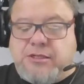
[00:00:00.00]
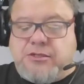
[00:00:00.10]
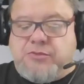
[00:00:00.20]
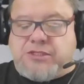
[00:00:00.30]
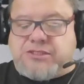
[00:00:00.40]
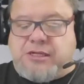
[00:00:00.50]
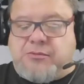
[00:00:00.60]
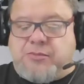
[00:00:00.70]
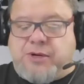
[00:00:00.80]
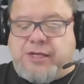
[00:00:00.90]
You must
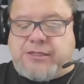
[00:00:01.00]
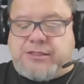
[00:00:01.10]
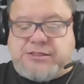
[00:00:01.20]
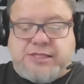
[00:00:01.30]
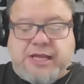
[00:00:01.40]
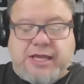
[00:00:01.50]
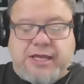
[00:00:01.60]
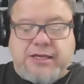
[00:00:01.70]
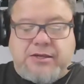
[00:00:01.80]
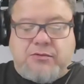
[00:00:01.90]
celebrate this
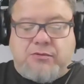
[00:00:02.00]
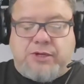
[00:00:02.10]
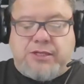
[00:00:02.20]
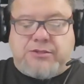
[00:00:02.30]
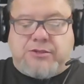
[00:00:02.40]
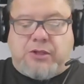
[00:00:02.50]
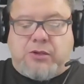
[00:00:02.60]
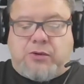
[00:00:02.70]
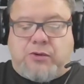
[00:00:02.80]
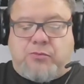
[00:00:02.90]
day when the
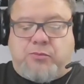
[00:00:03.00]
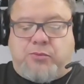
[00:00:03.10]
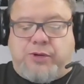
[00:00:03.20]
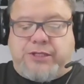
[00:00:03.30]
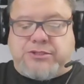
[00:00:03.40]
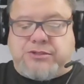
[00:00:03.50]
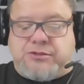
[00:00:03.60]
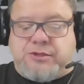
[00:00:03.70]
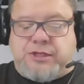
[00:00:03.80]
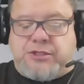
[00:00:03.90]
Lord brings
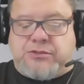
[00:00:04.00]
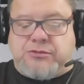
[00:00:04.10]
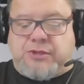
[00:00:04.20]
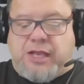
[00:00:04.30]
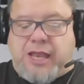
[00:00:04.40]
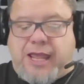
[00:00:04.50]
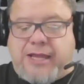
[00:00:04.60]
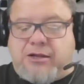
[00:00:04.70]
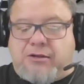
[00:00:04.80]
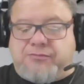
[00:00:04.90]
you into the
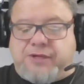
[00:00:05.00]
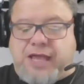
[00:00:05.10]
land of the